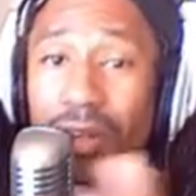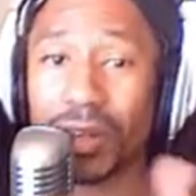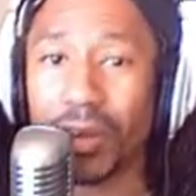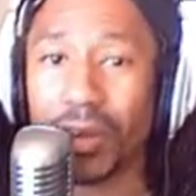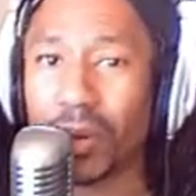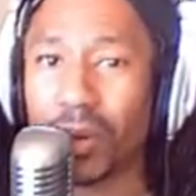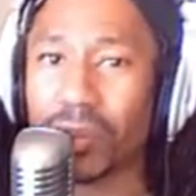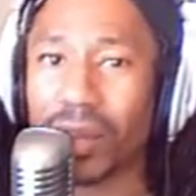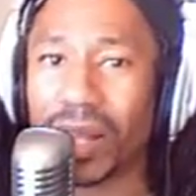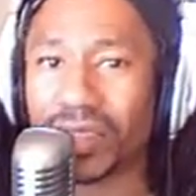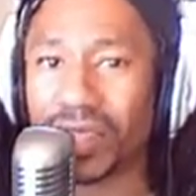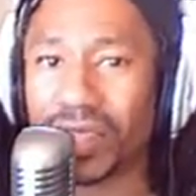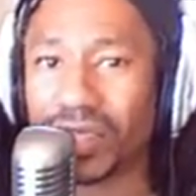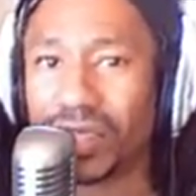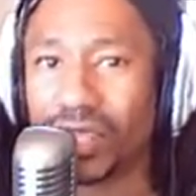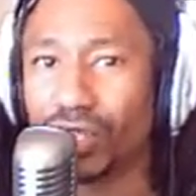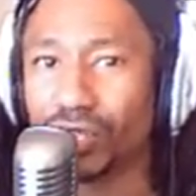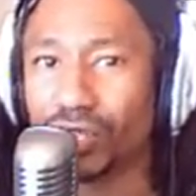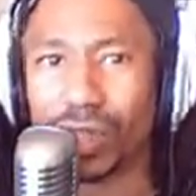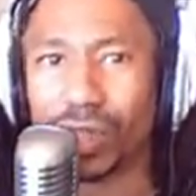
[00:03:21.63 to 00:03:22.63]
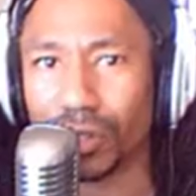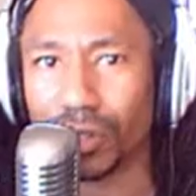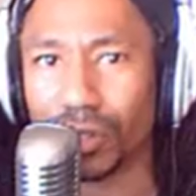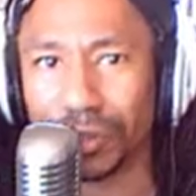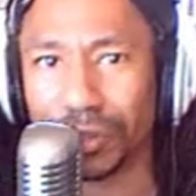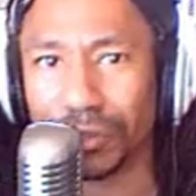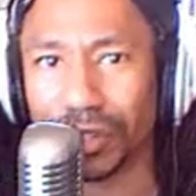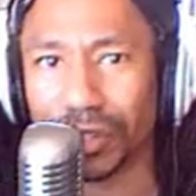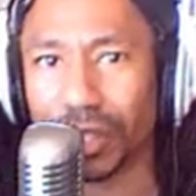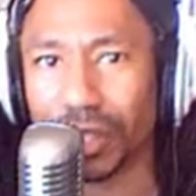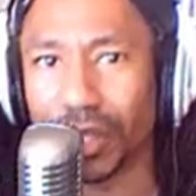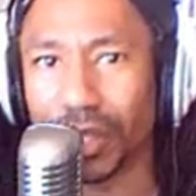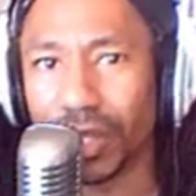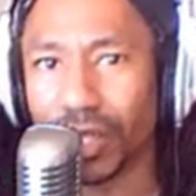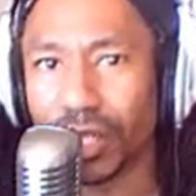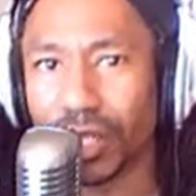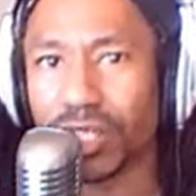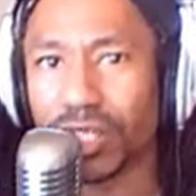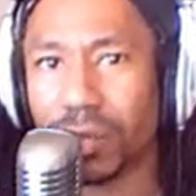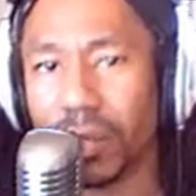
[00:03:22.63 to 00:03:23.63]
nor do I think that drug use
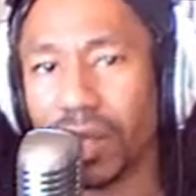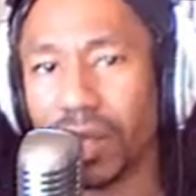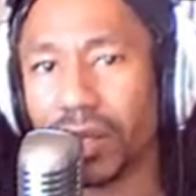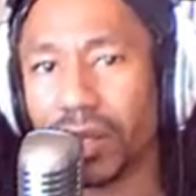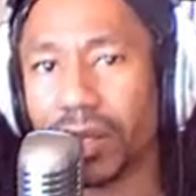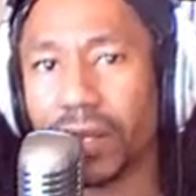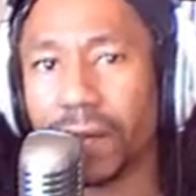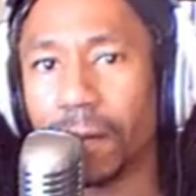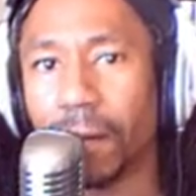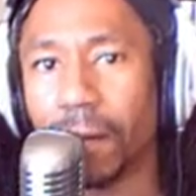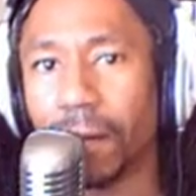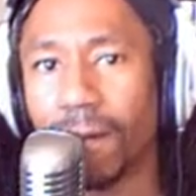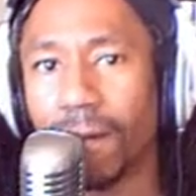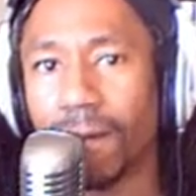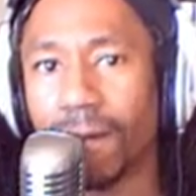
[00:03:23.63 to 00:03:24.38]
should be illegal.